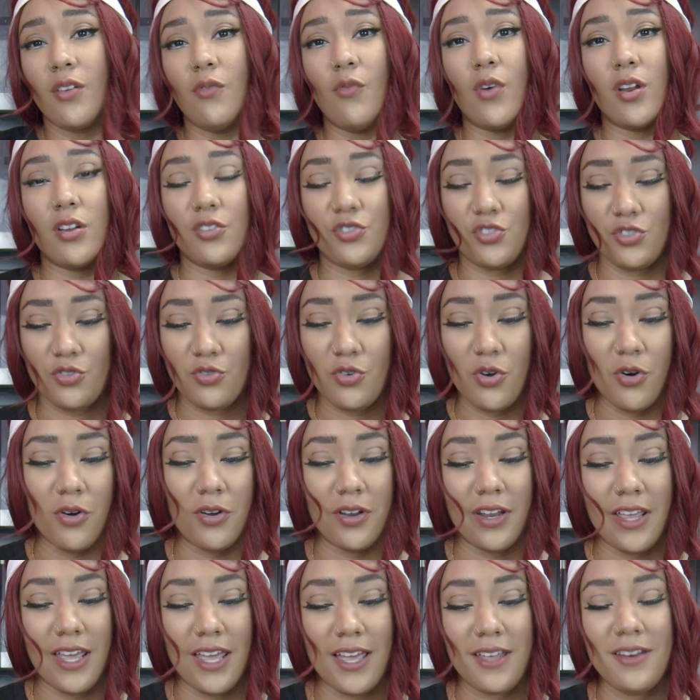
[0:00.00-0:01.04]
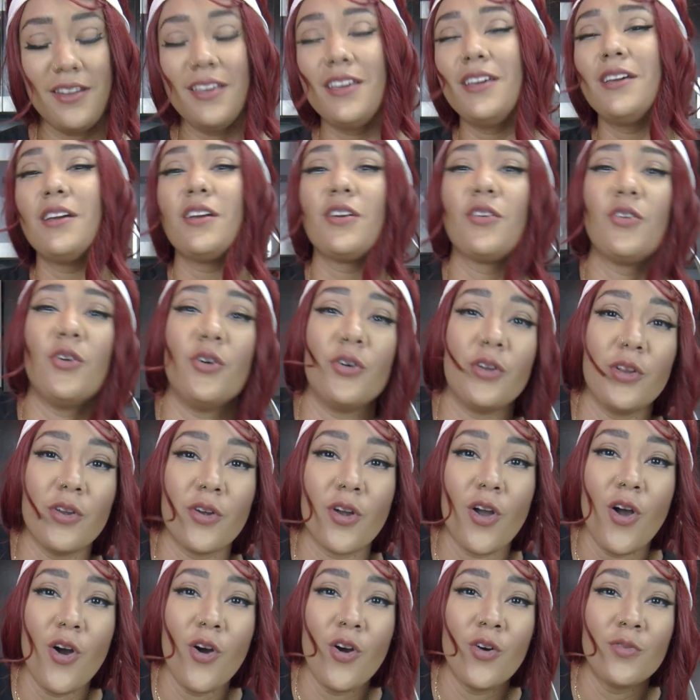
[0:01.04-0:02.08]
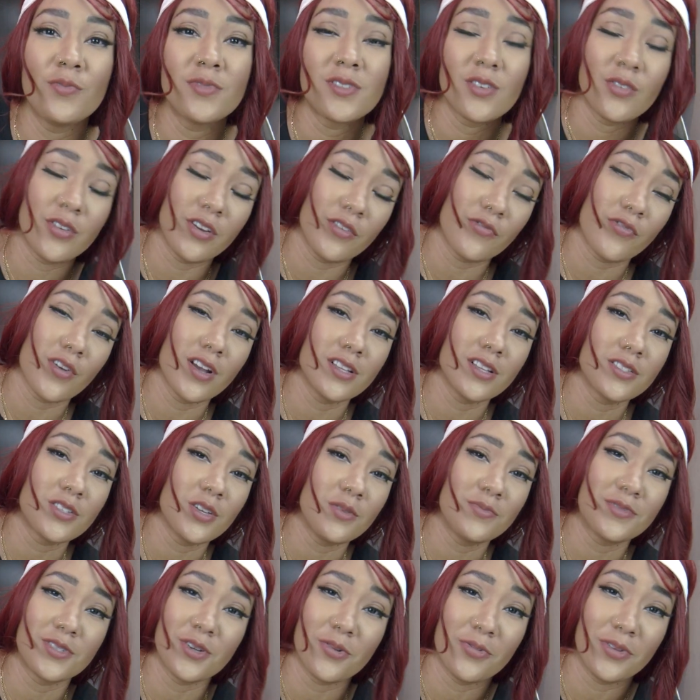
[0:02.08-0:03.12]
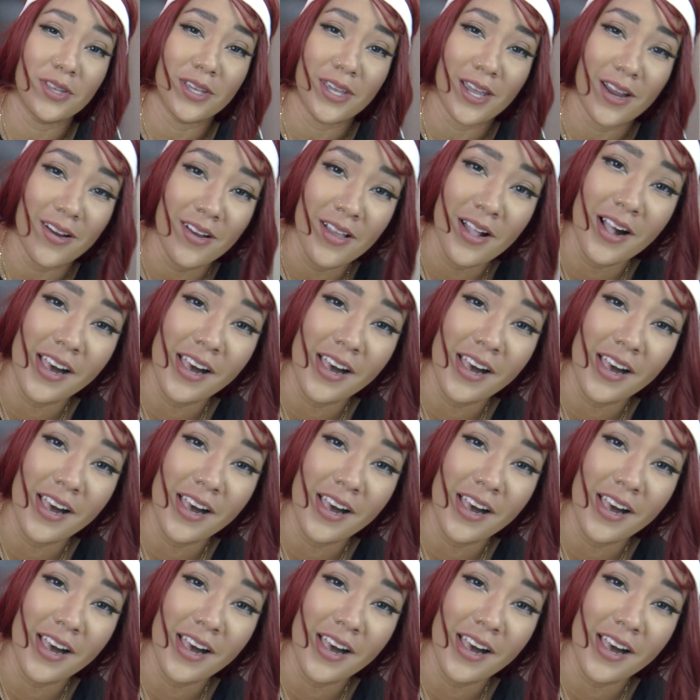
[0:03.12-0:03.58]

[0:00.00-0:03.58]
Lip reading: why don't you go on ahead, go to your homes or your friends' homes, don't really care,